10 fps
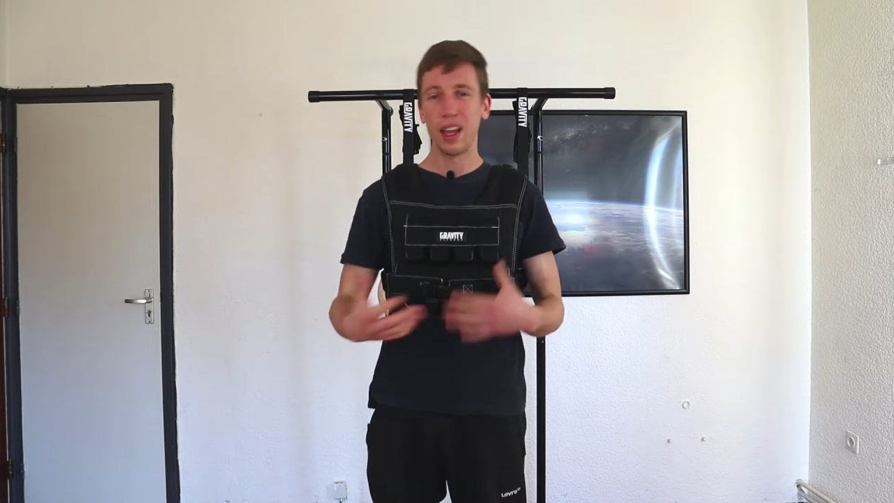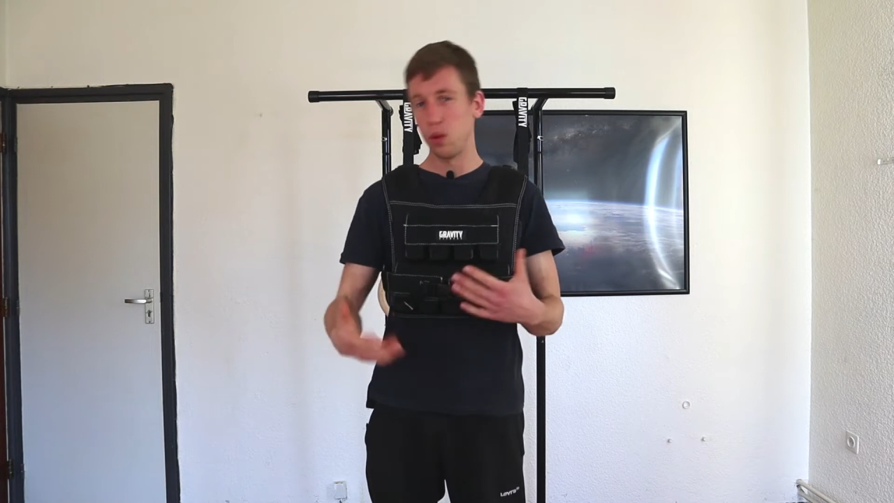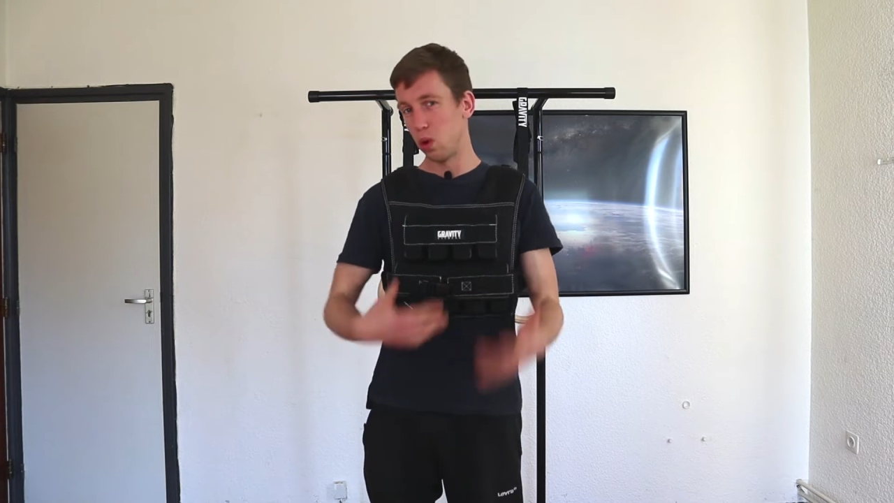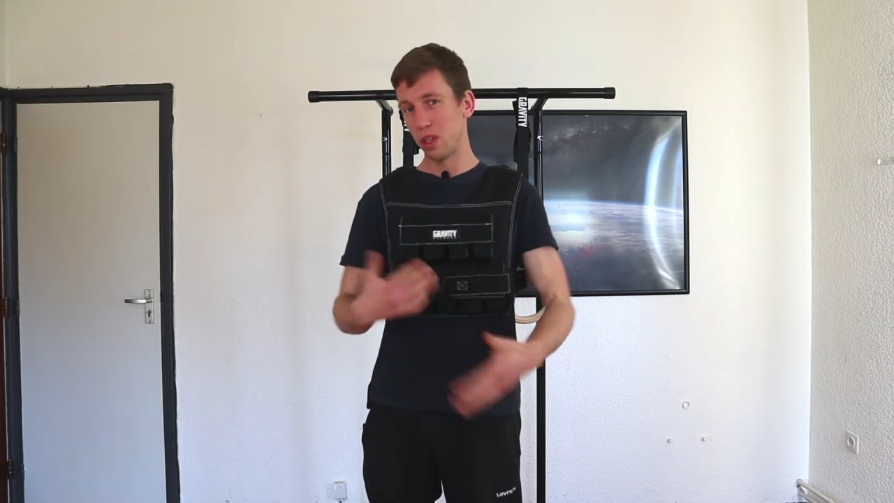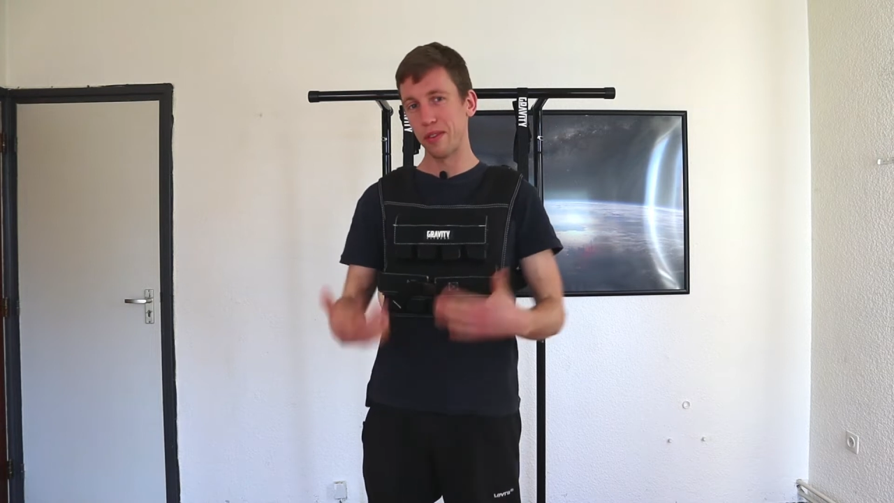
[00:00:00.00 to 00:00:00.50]
and
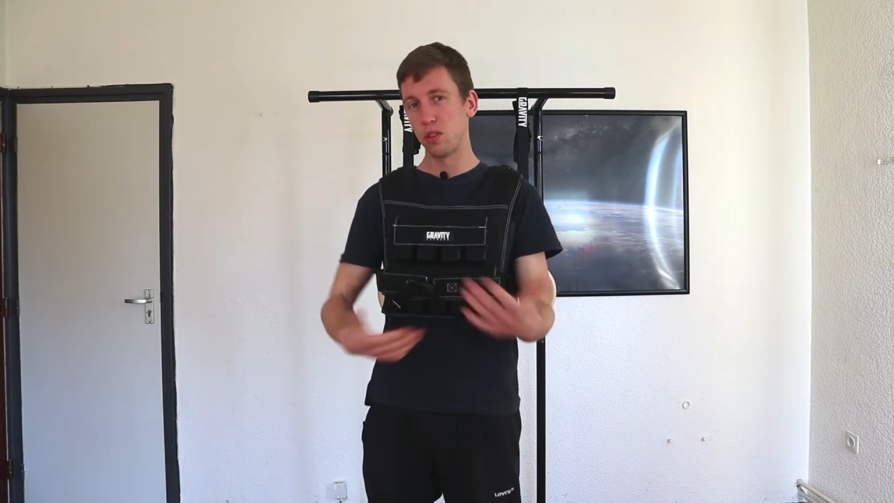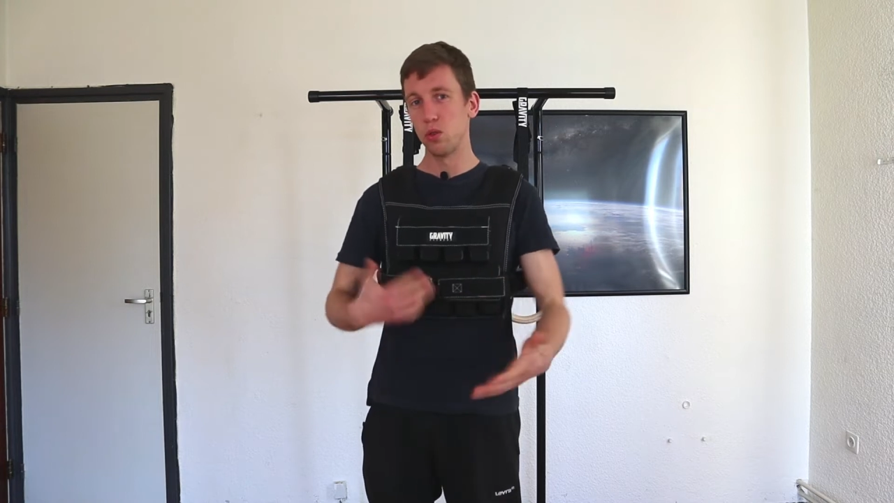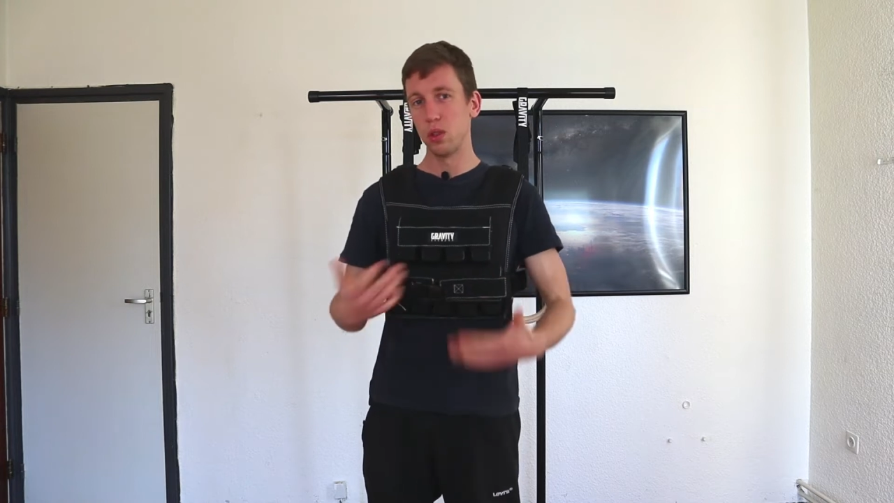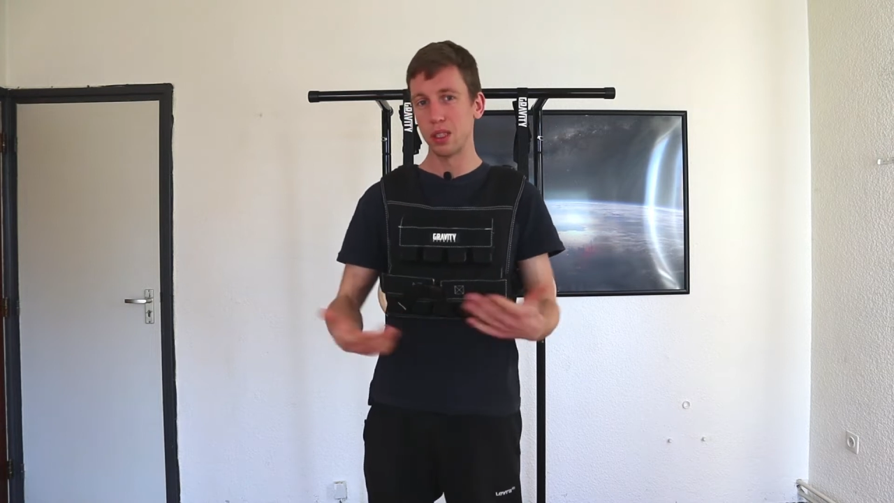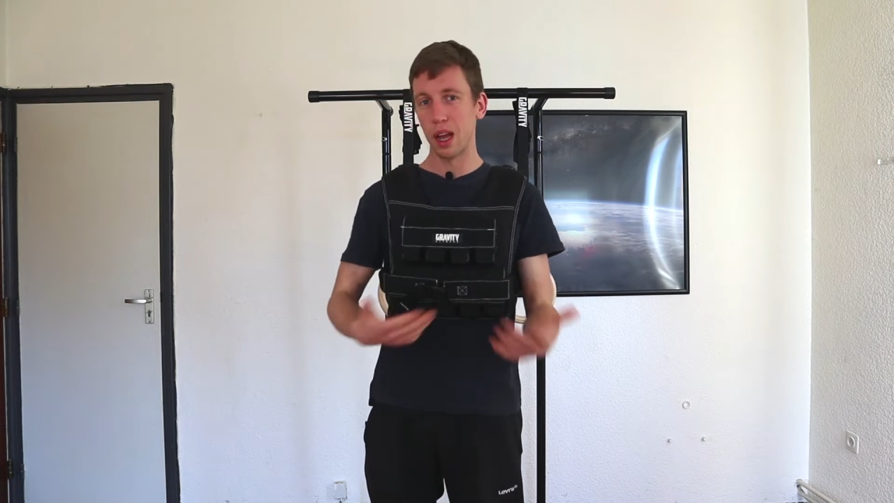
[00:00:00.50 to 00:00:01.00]
you won't have to
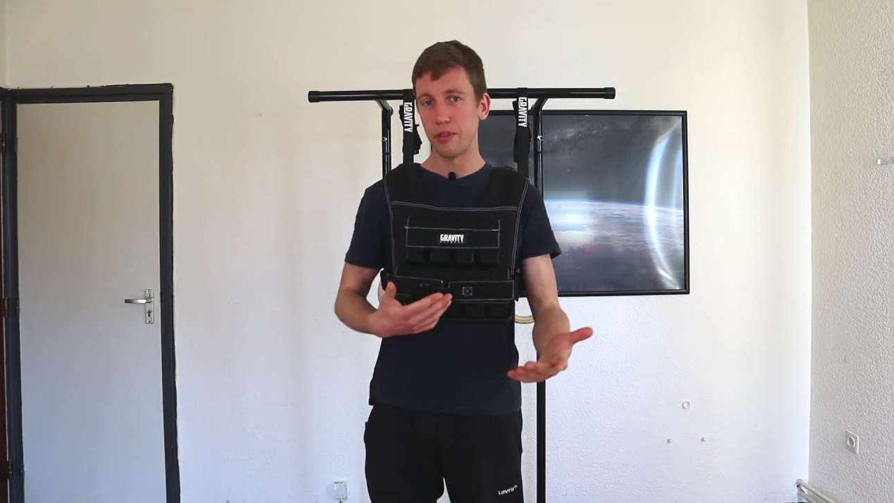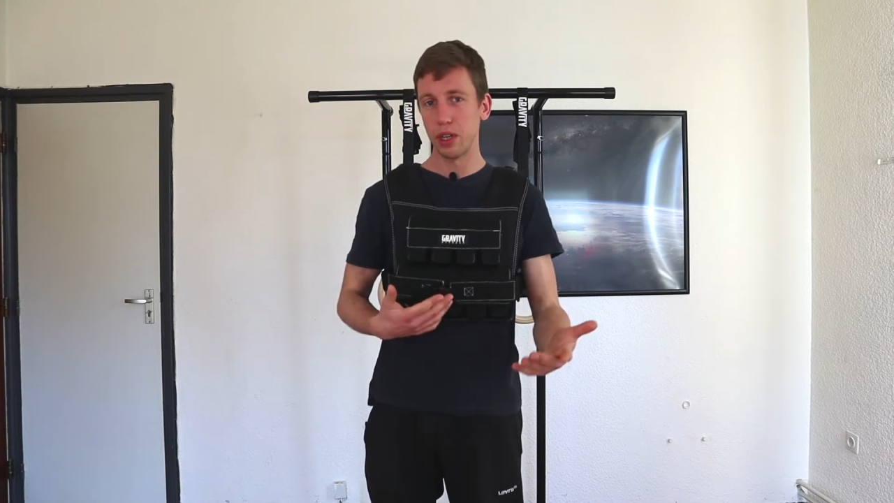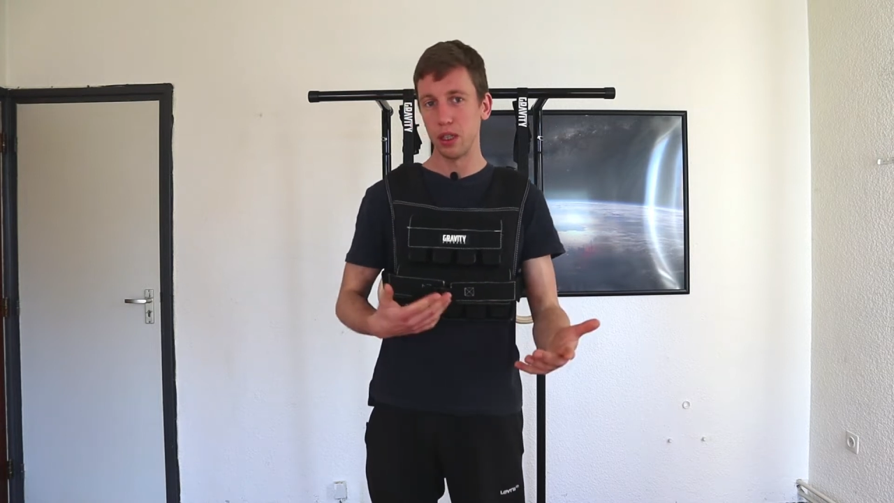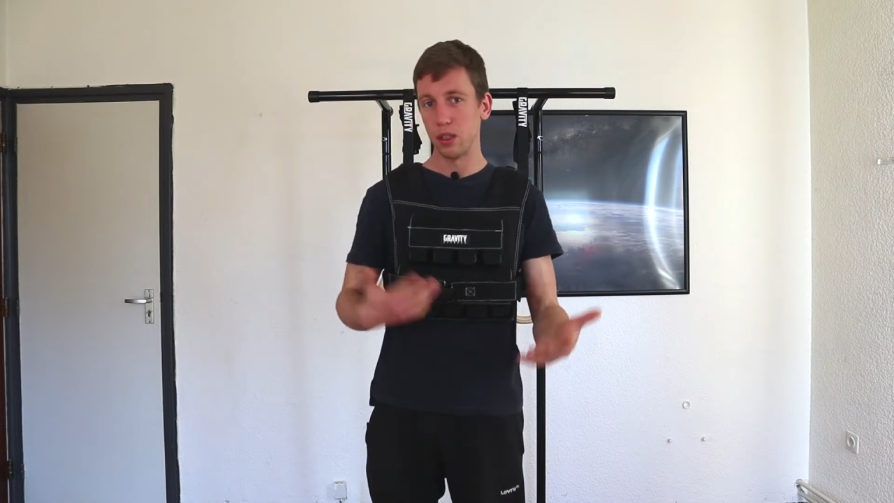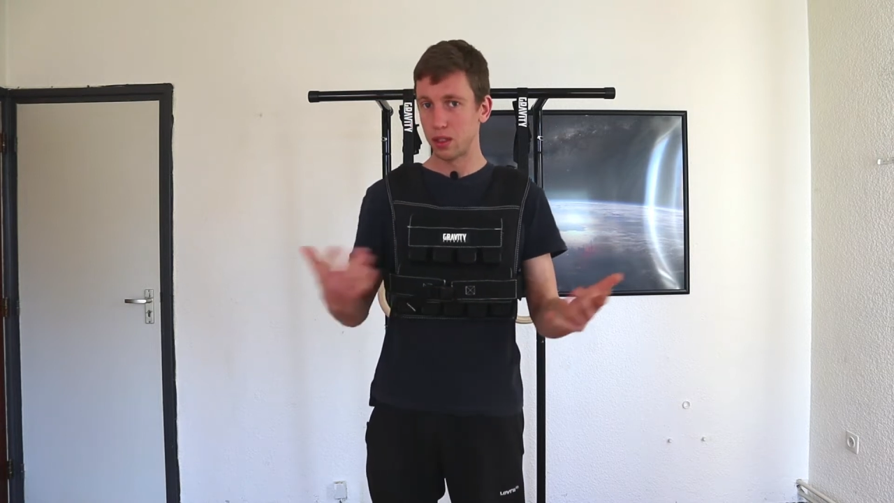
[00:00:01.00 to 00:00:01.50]
do this
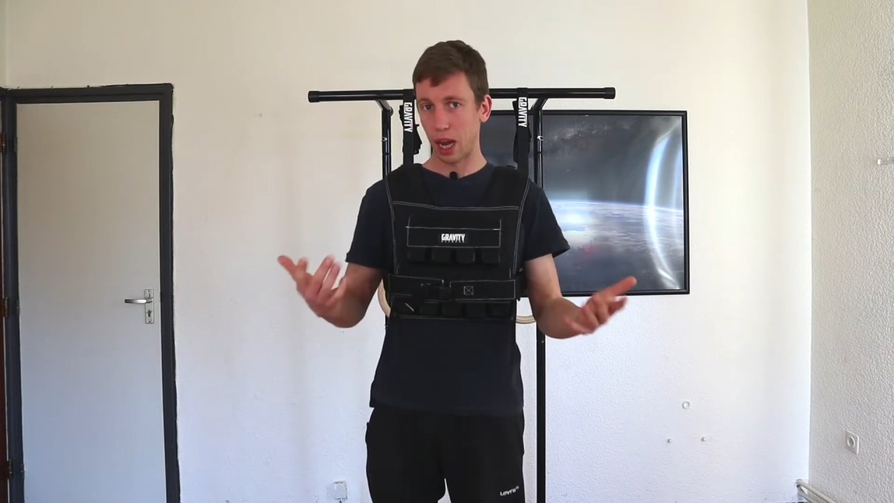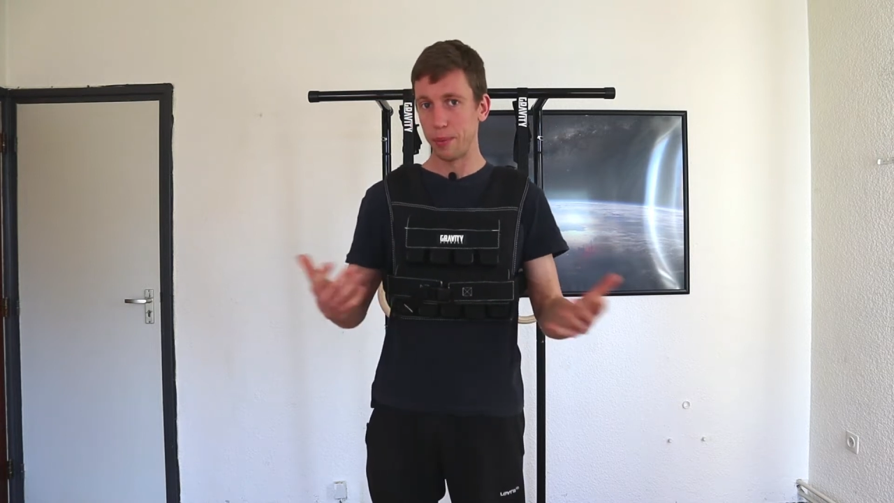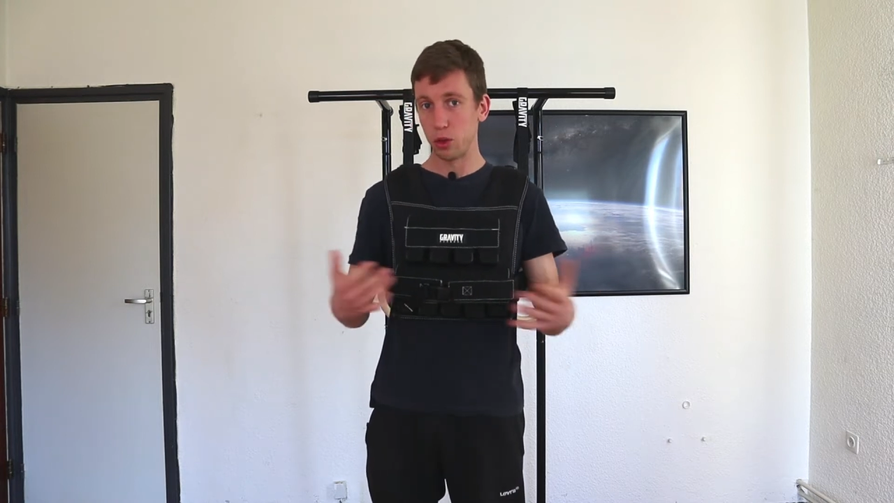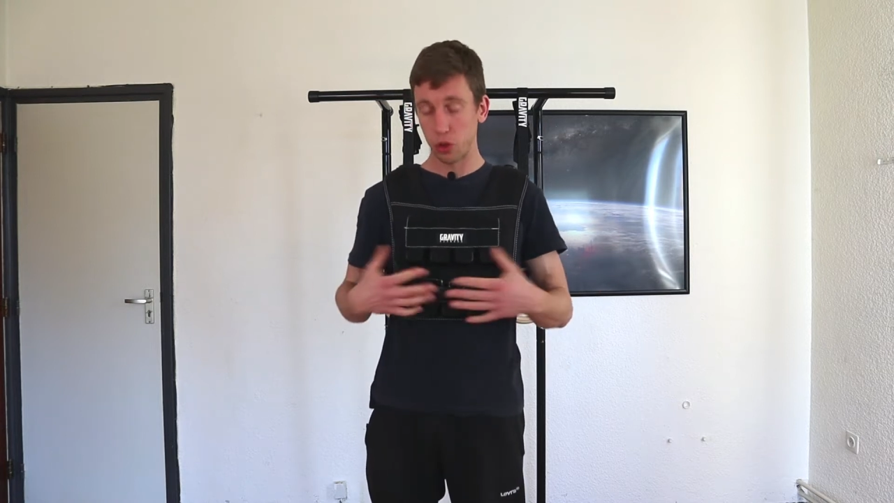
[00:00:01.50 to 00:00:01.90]
every time you